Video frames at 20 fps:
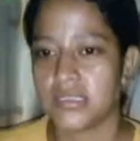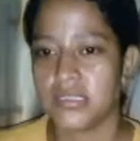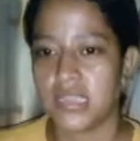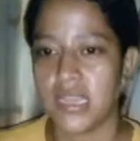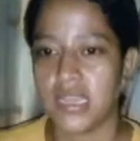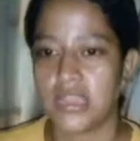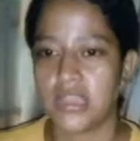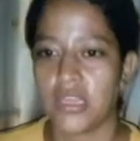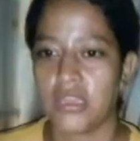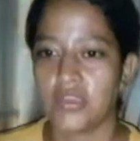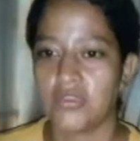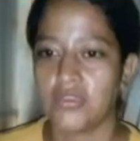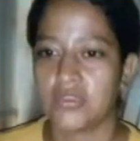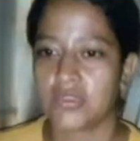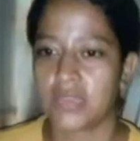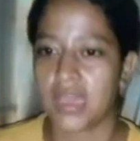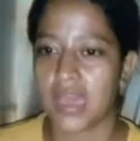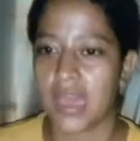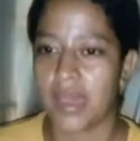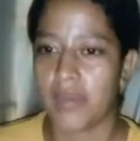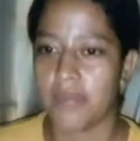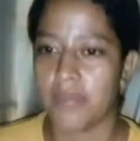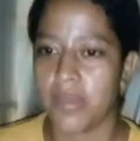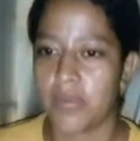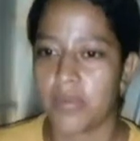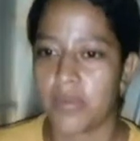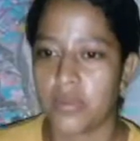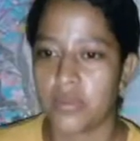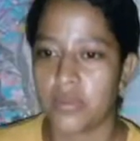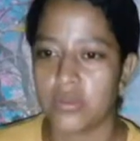symptoms can be
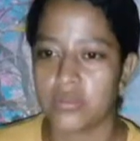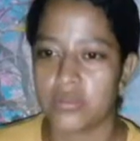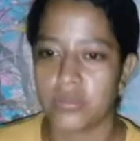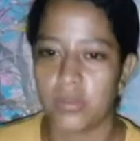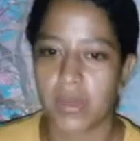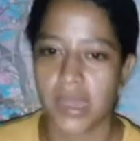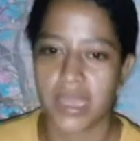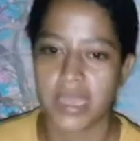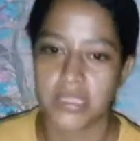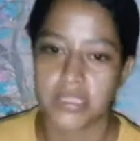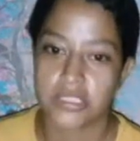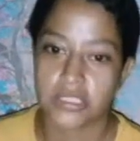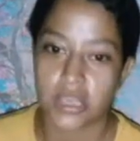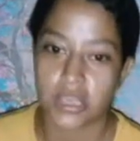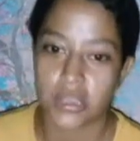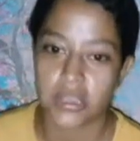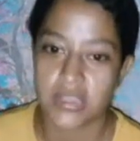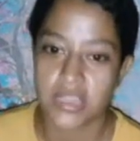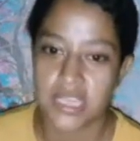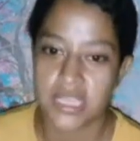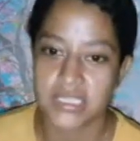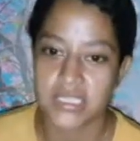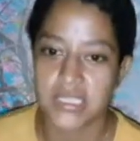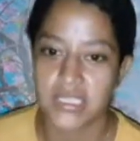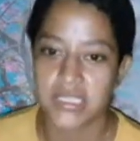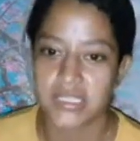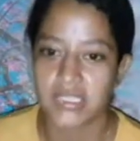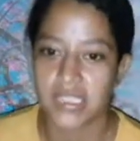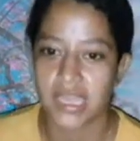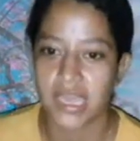produced by some
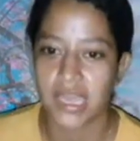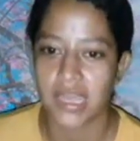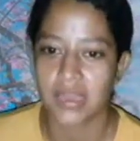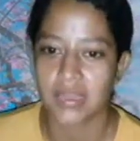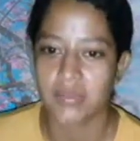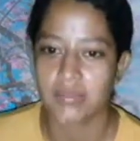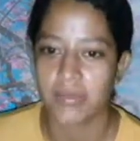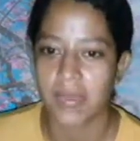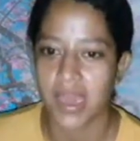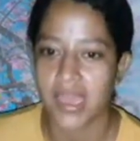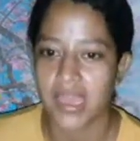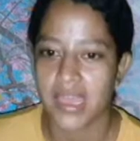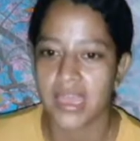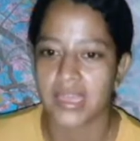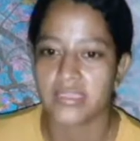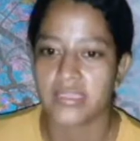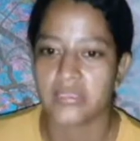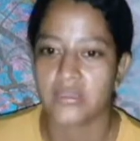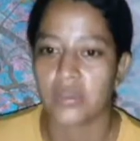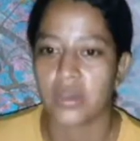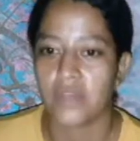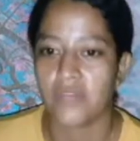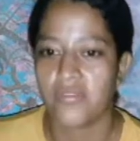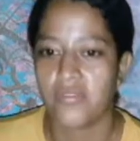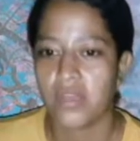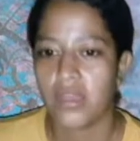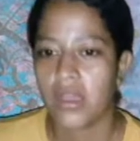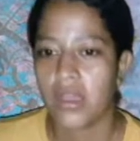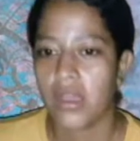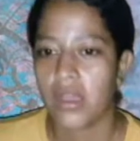disease and by excess of
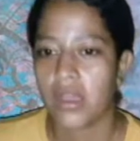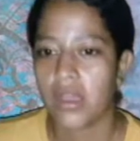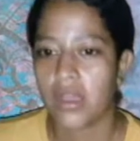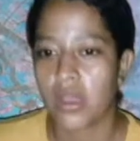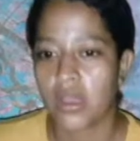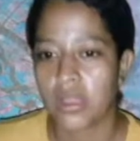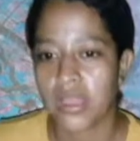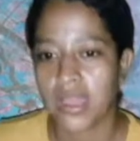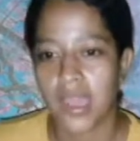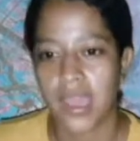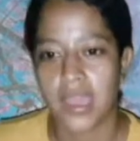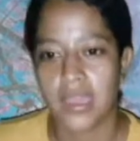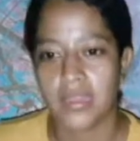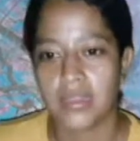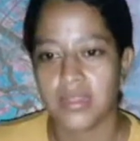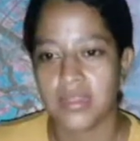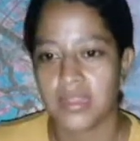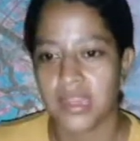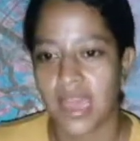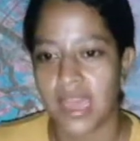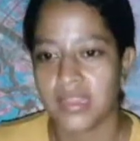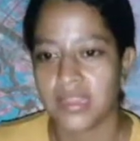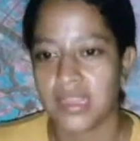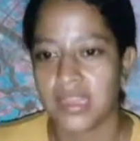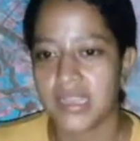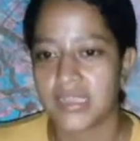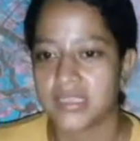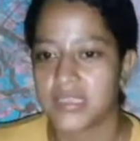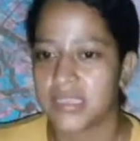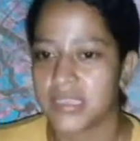cocaine that
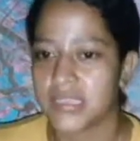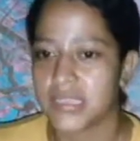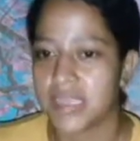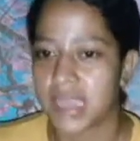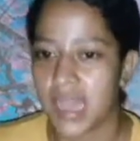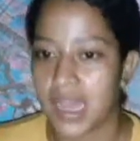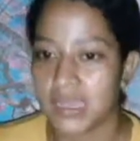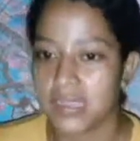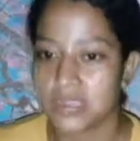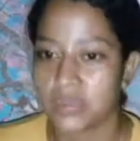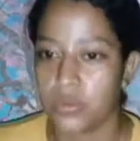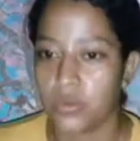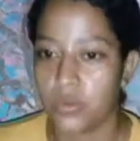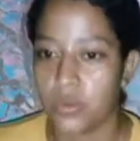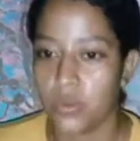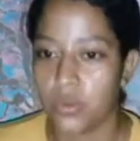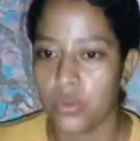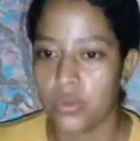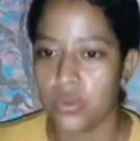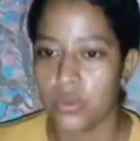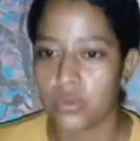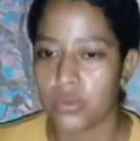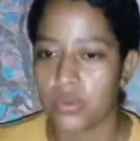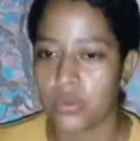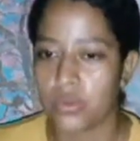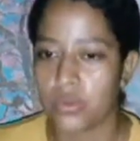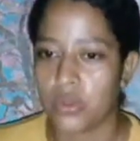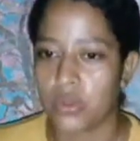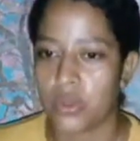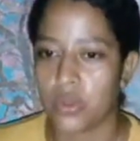is discussed
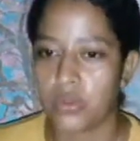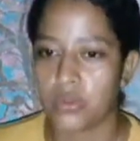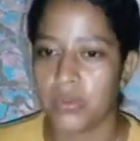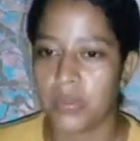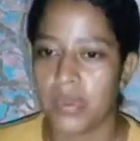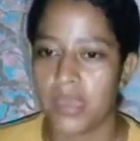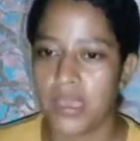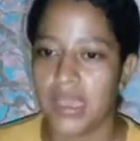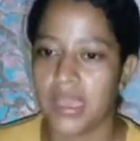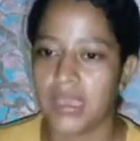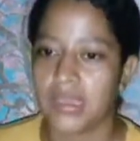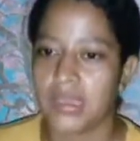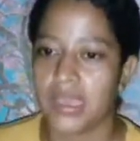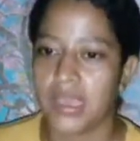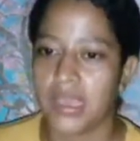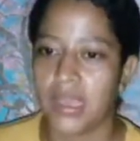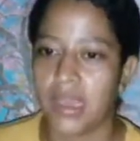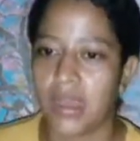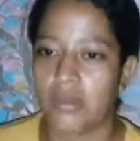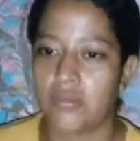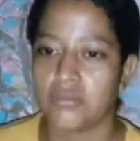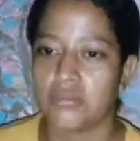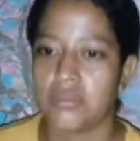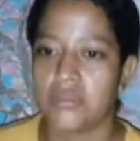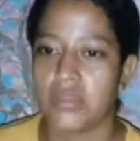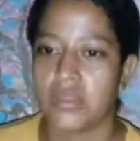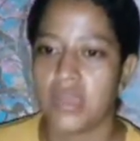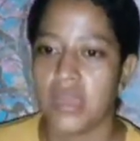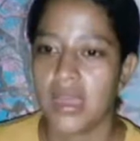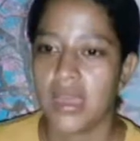could be the cause
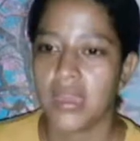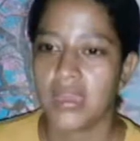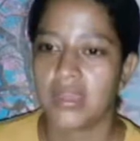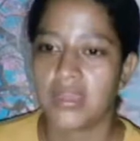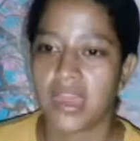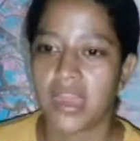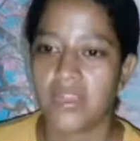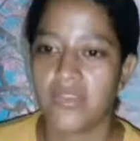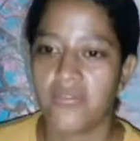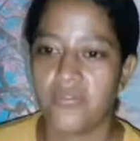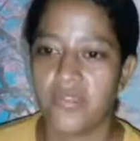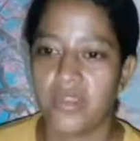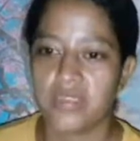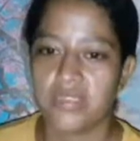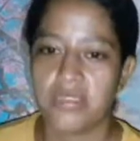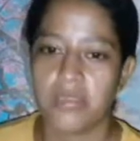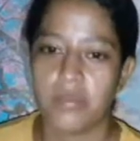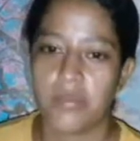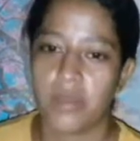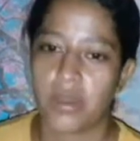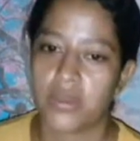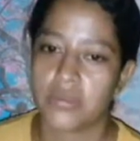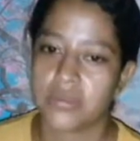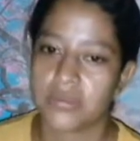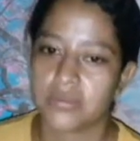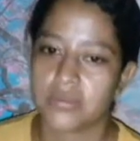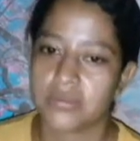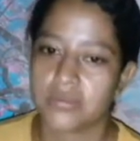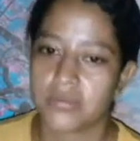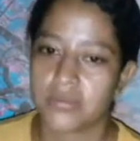that affects the most,